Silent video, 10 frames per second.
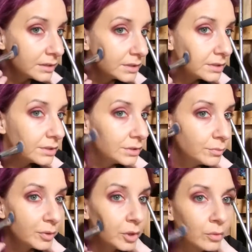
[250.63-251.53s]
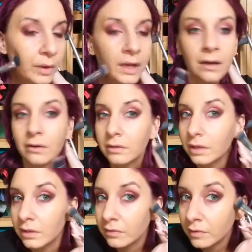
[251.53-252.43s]
super well
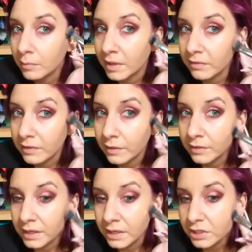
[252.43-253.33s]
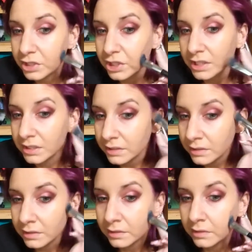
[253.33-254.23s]
over my
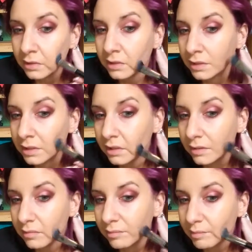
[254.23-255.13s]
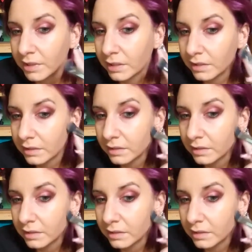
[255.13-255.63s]
foundation, but